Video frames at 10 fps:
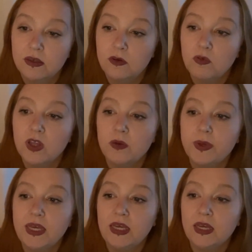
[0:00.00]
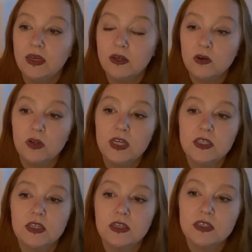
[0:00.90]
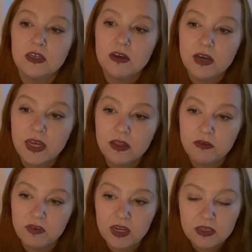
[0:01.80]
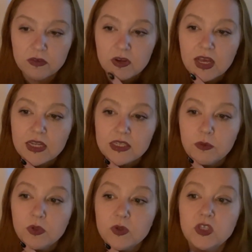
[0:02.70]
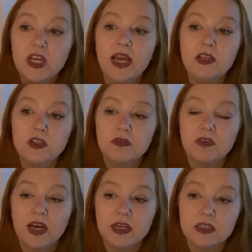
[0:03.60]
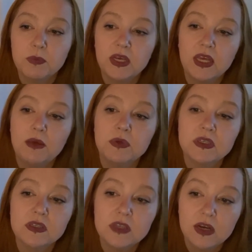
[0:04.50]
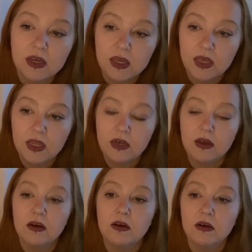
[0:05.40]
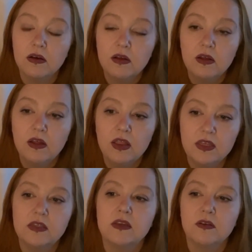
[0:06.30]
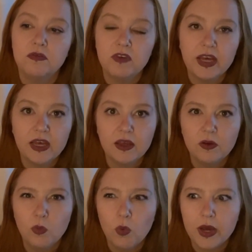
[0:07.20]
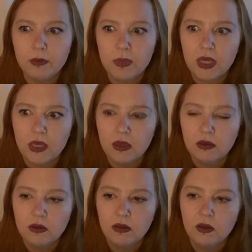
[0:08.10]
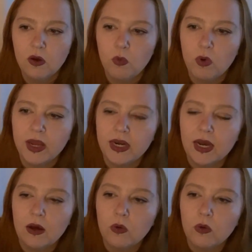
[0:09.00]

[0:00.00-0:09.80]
Rather, we acknowledge that denying the feelings of reality will not change the facts, but keep us stuck in our "this is unfair, why me, why now?"